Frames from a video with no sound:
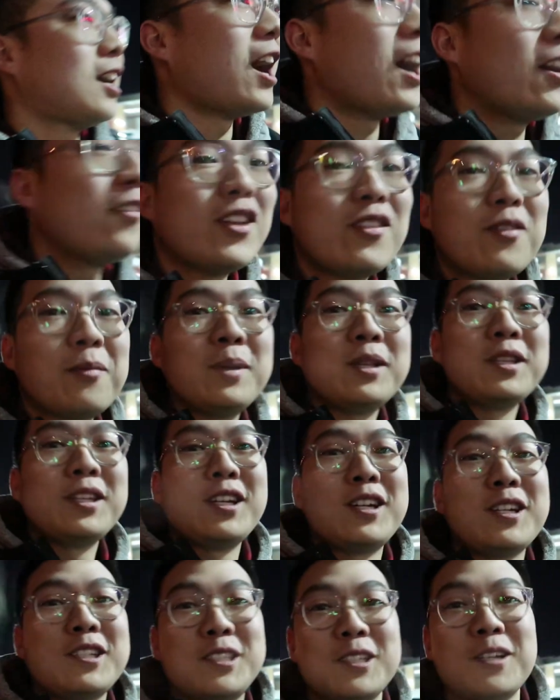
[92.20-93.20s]
Place. I've never been
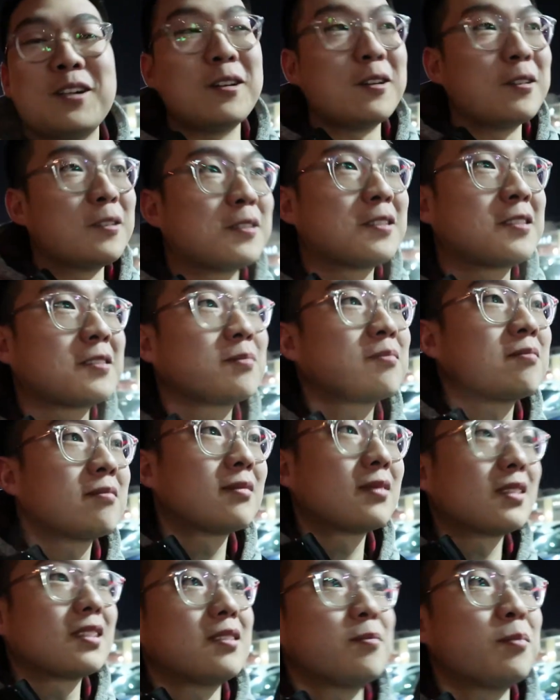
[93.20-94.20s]
here, so.
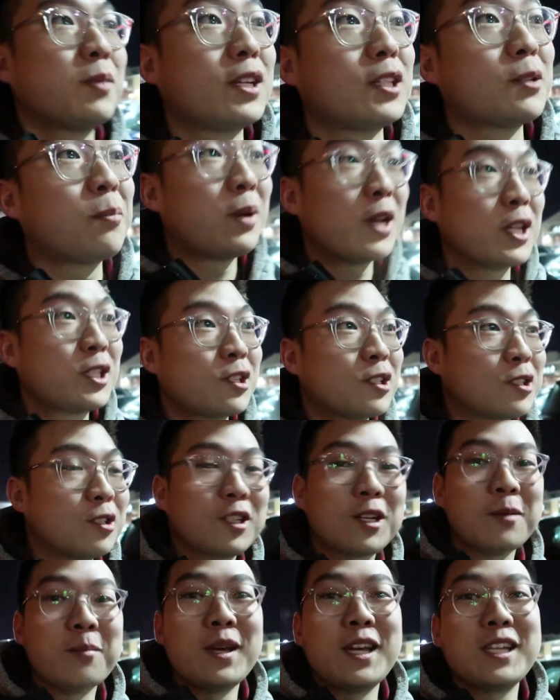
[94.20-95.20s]
So. But the pictures
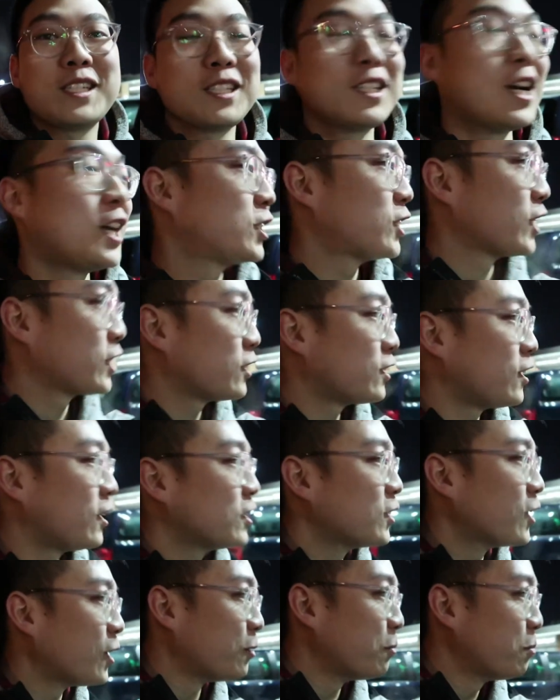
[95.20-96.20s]
look amazing. I checked case, it
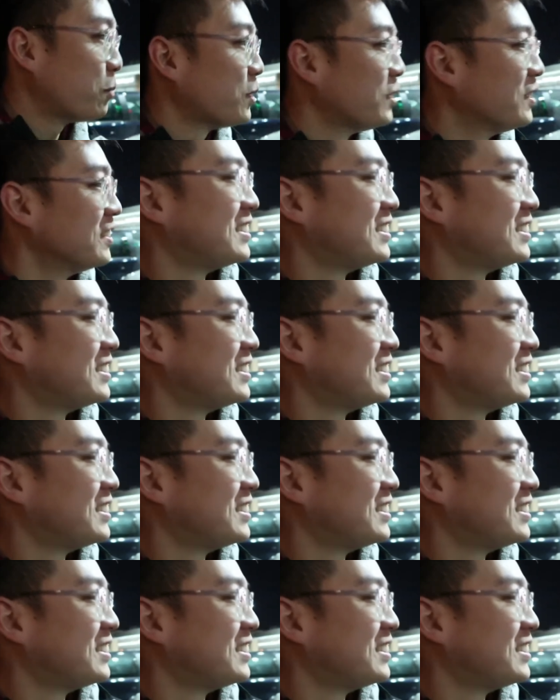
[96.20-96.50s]
on Yelp.